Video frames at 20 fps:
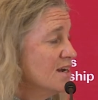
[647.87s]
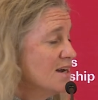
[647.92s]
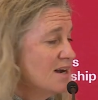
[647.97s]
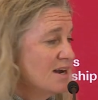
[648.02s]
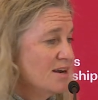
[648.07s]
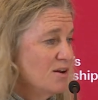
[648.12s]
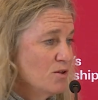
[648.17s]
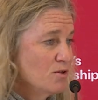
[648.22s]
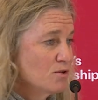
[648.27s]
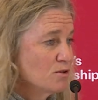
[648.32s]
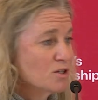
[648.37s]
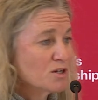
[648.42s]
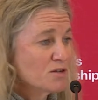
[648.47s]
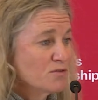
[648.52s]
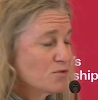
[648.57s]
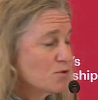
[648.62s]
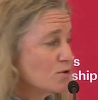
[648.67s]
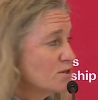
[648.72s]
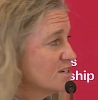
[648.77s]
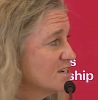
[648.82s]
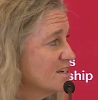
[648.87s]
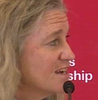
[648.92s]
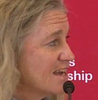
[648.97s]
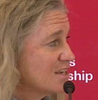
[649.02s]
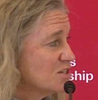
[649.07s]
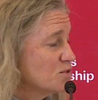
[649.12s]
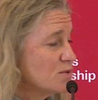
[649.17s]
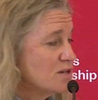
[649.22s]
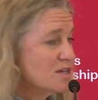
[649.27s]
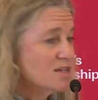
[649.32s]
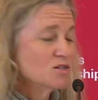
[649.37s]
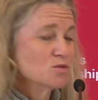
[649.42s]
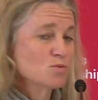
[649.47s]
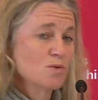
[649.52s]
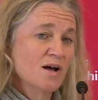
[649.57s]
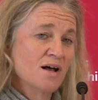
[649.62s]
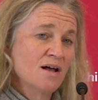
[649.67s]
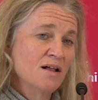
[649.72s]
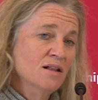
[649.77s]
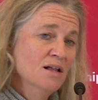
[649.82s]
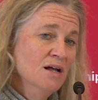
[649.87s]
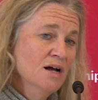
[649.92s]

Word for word: I know they're looking forward to next week as well.